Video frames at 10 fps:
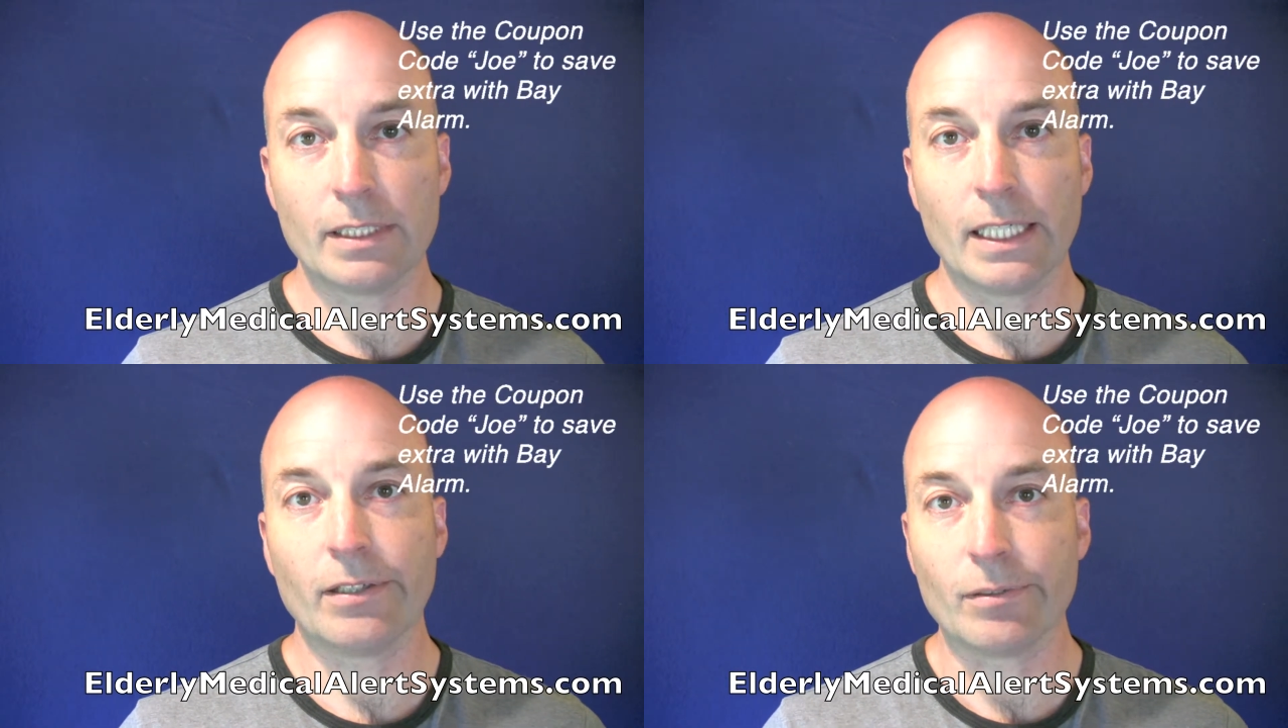
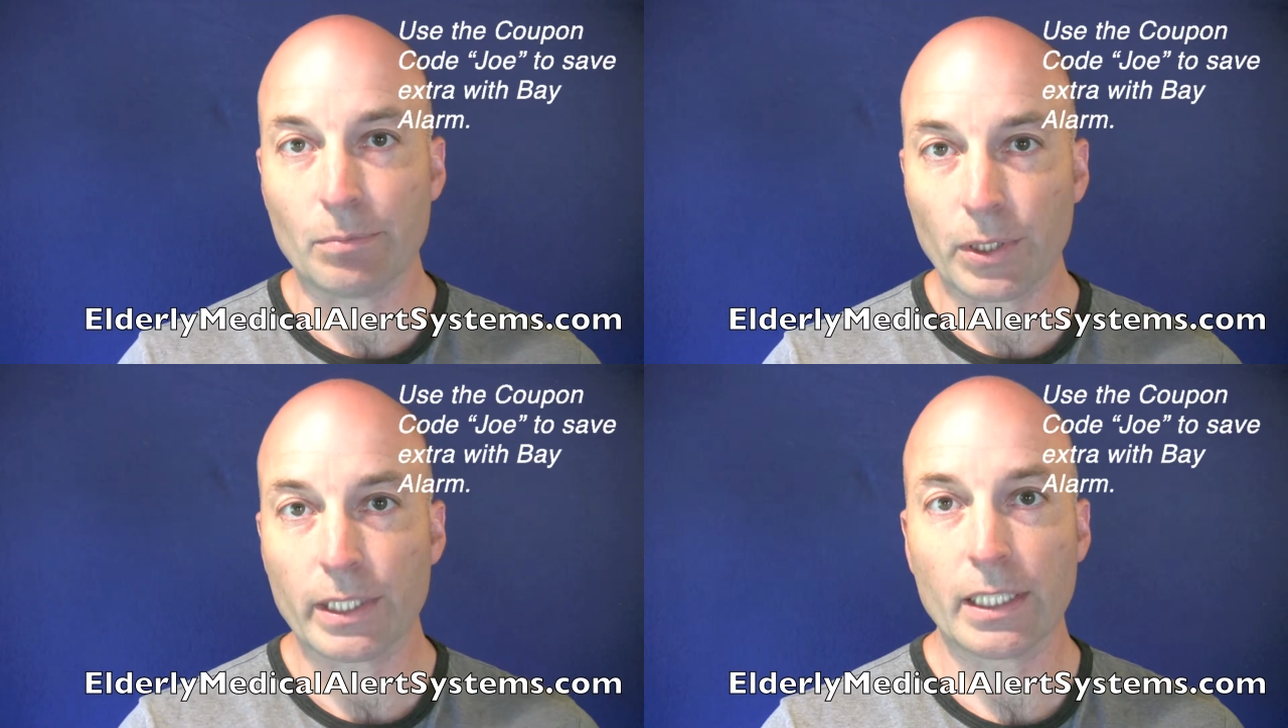down
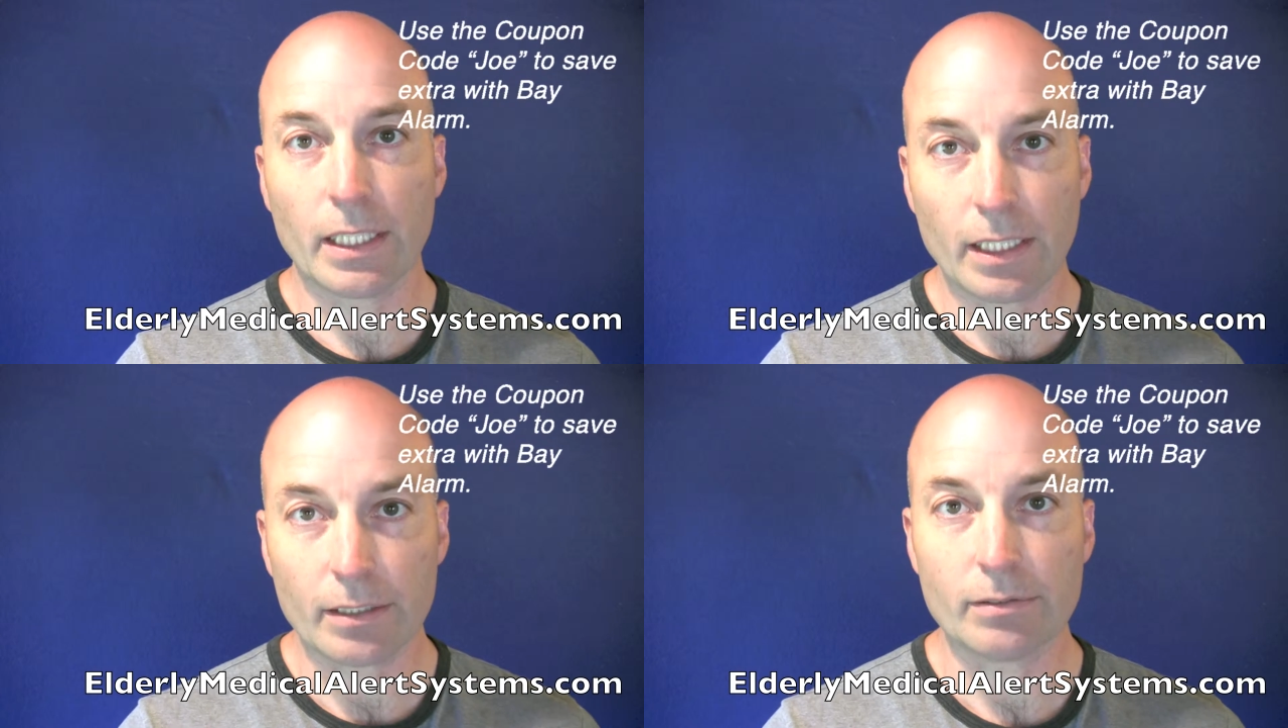and plug it
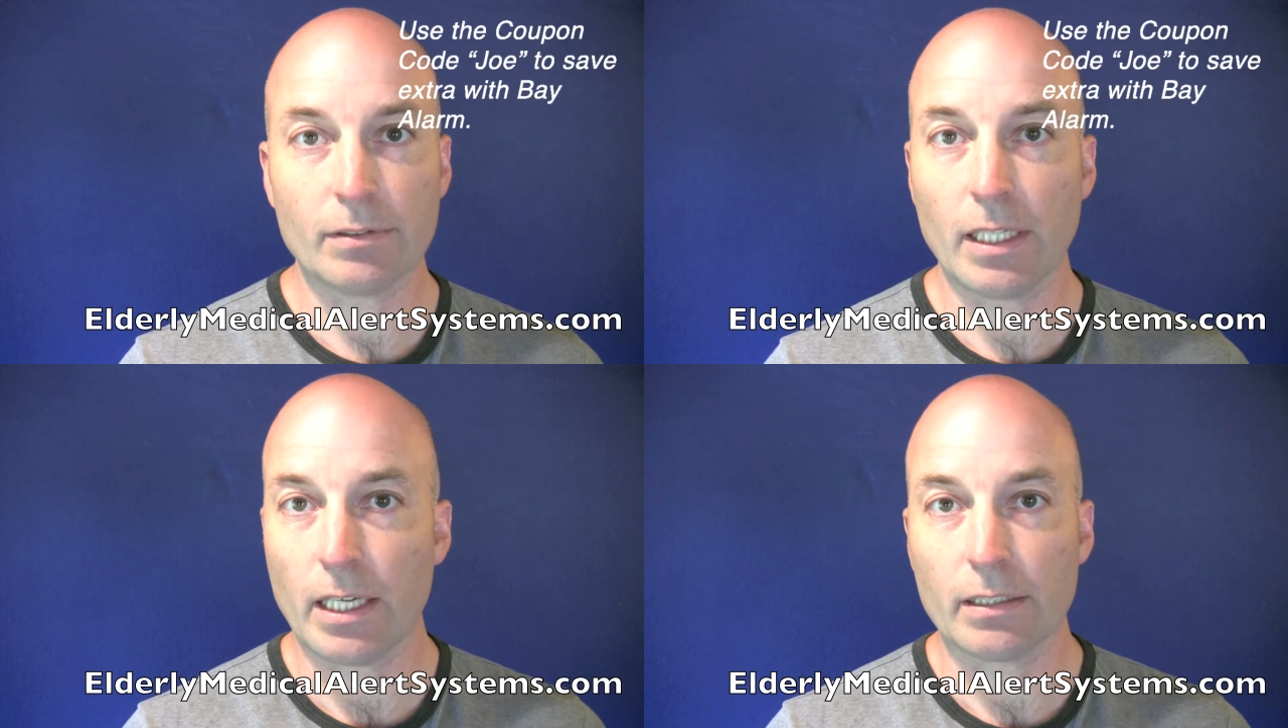
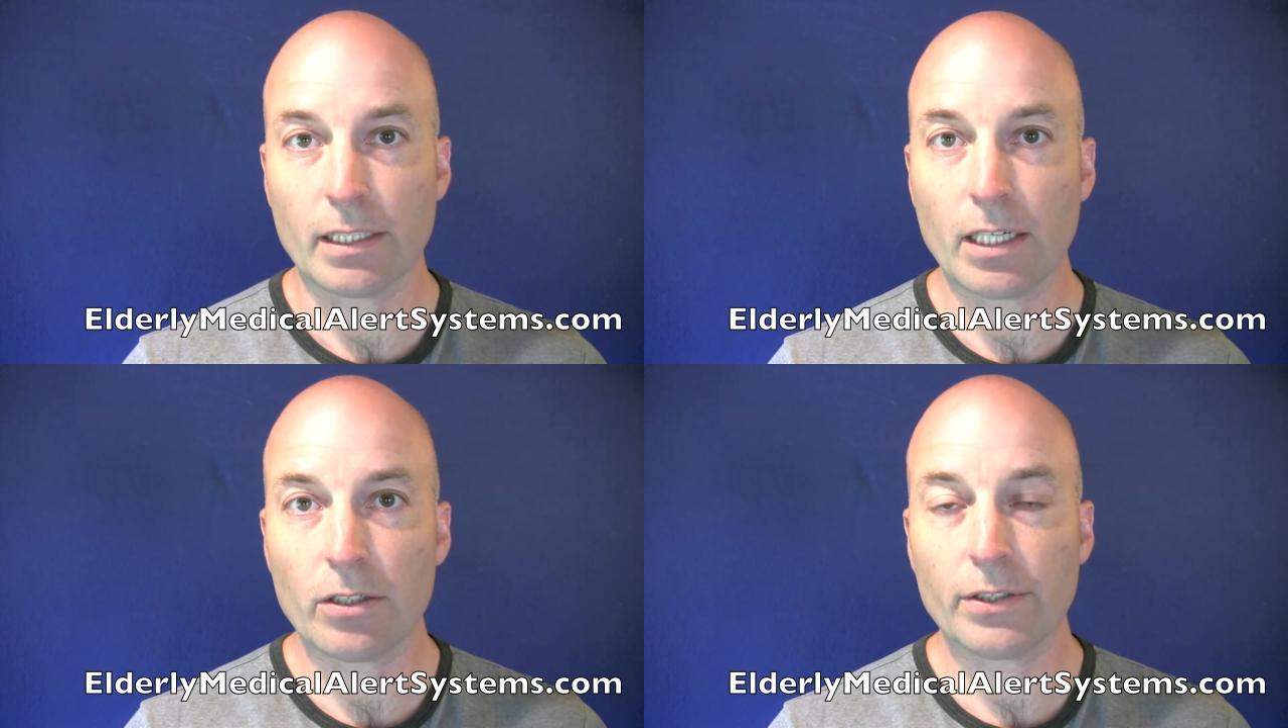in and
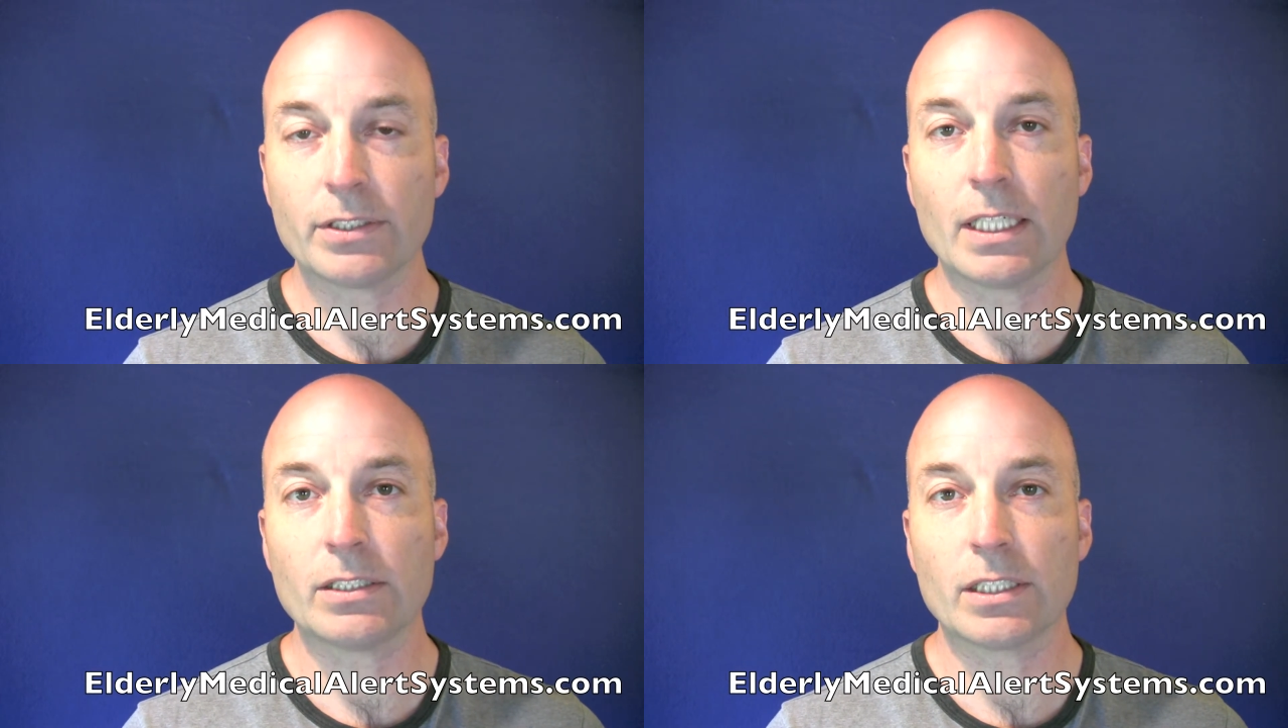get it all
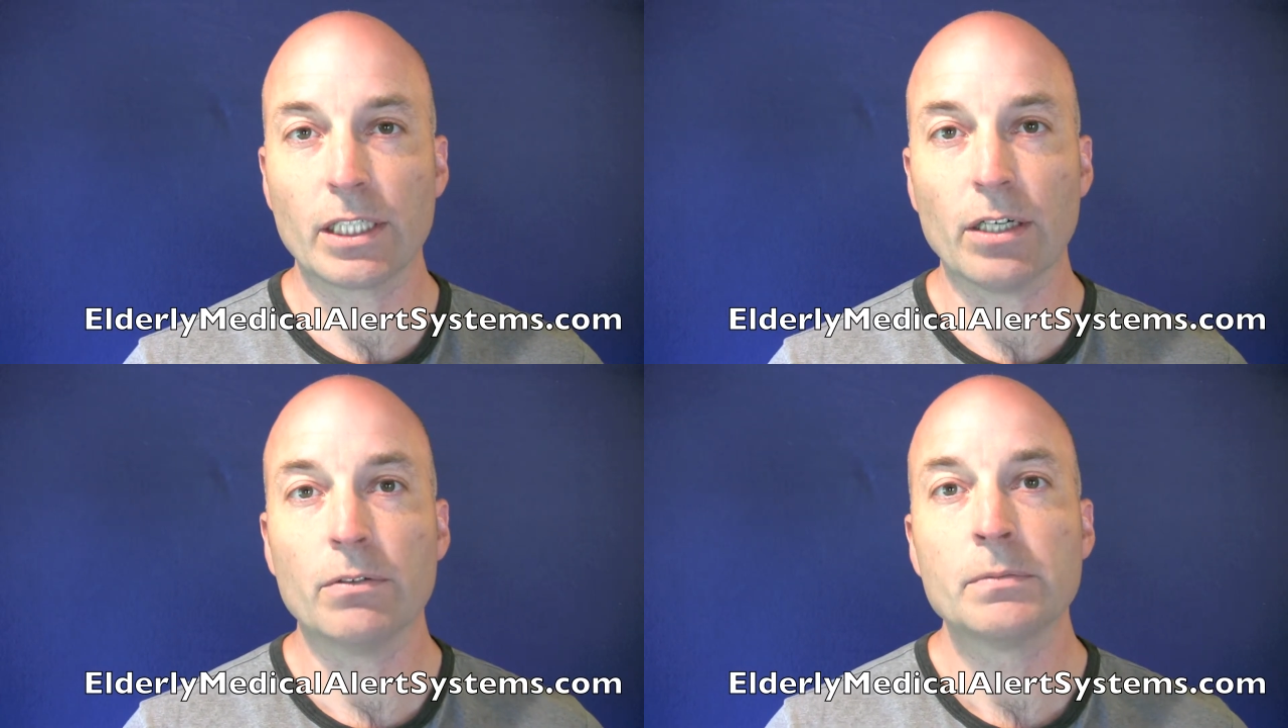set to
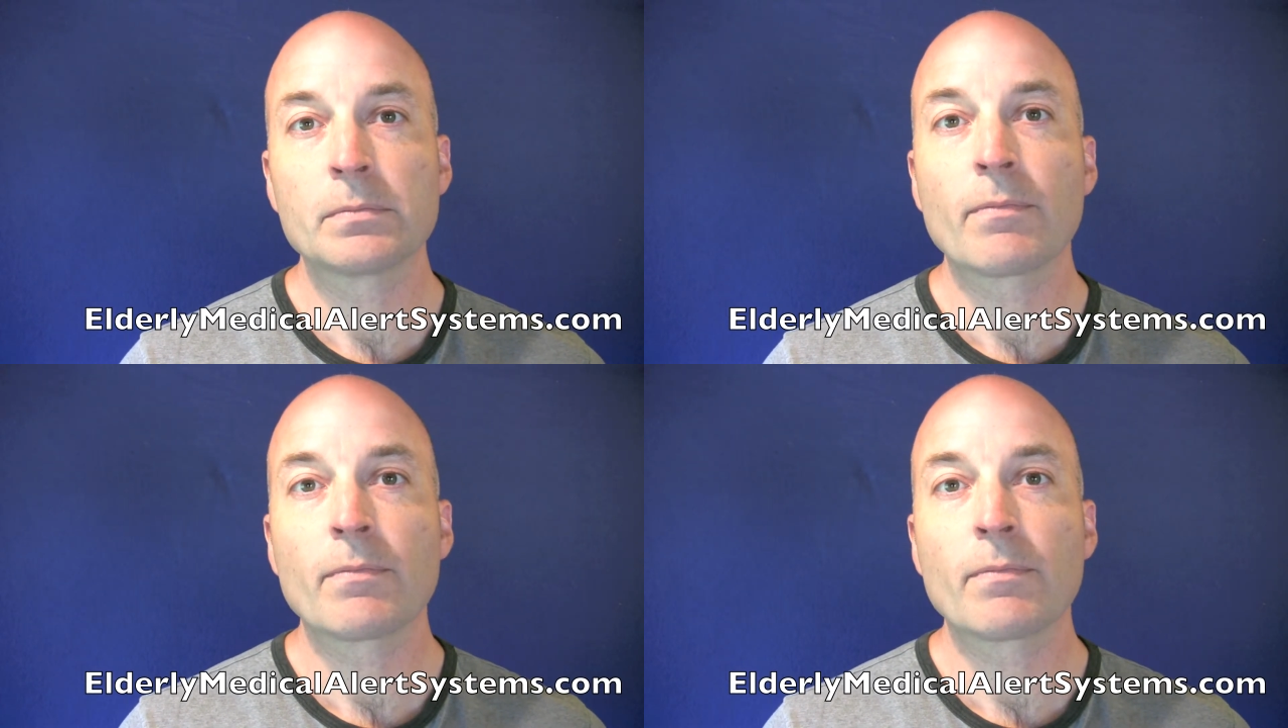go,